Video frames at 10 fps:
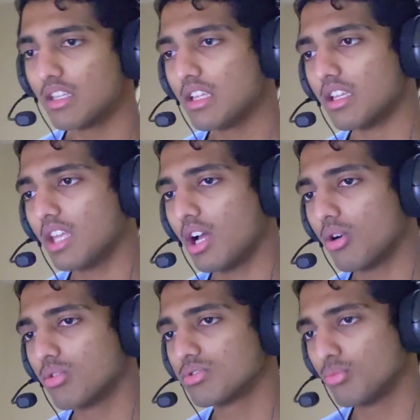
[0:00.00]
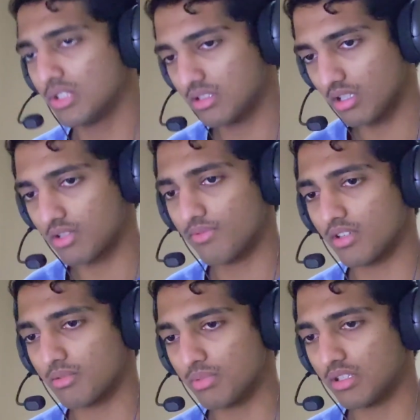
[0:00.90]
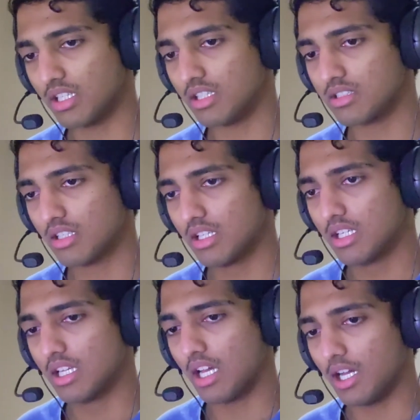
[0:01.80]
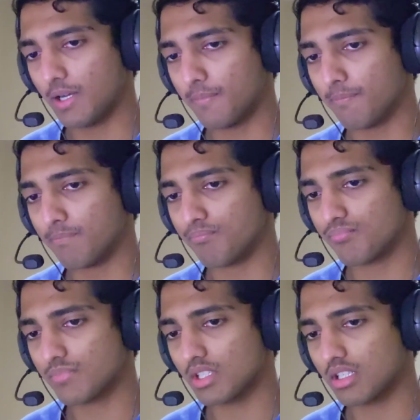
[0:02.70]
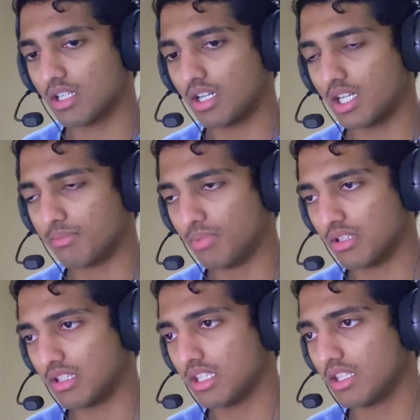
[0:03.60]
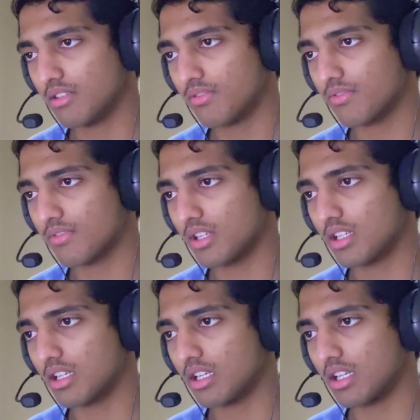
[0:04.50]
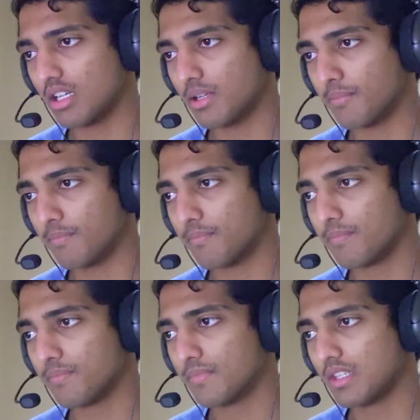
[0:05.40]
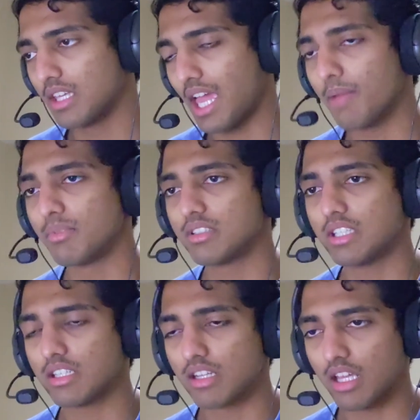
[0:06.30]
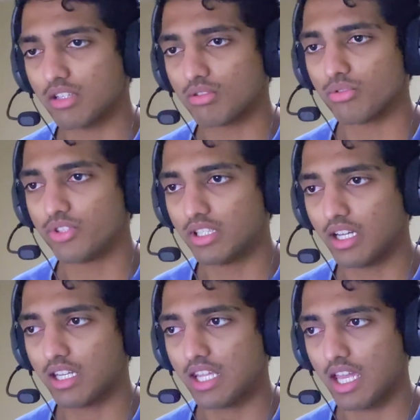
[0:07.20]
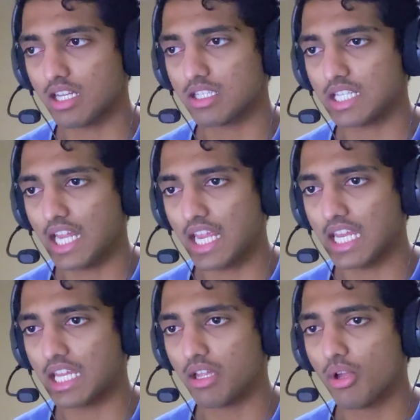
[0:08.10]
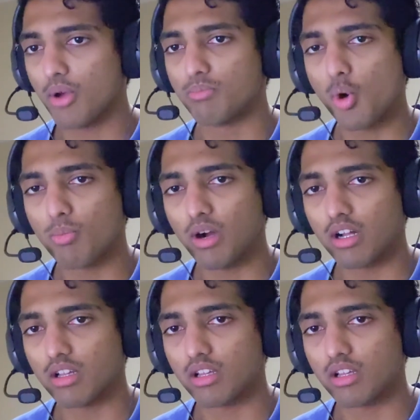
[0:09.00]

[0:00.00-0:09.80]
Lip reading: Now, with such vulnerabilities, um, I believe um, Amnesty International did attach a mobile